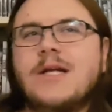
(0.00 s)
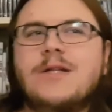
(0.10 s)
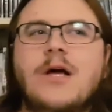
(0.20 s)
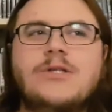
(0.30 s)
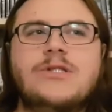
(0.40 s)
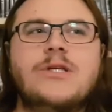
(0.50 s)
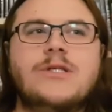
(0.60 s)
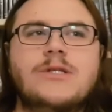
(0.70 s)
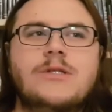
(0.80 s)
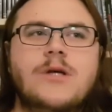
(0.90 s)
But he actually
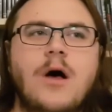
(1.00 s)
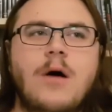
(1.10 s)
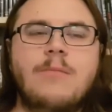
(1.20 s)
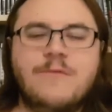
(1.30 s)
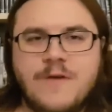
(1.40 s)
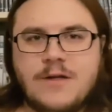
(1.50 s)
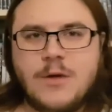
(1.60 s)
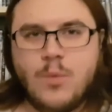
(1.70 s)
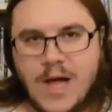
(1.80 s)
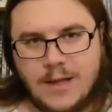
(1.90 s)
does this
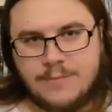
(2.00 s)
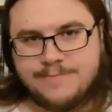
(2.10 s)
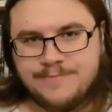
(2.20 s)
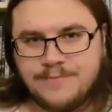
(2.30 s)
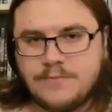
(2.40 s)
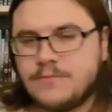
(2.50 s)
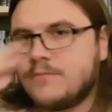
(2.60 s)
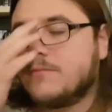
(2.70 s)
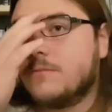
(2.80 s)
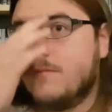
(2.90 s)
um, fairly well.
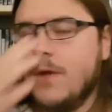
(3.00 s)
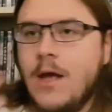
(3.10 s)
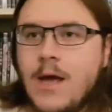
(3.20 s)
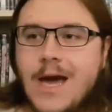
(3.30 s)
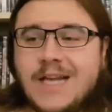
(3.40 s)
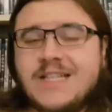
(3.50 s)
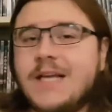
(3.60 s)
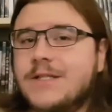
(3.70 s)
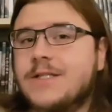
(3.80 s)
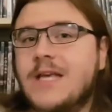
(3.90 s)

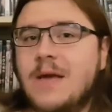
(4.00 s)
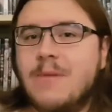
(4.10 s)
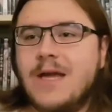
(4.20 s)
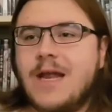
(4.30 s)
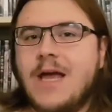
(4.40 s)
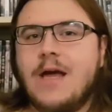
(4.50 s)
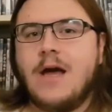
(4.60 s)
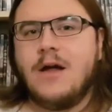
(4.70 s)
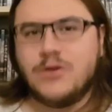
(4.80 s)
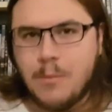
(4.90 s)
And it's nice to see him
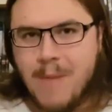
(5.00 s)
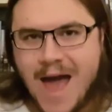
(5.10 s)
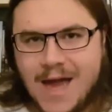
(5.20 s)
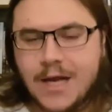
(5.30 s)
in a uh,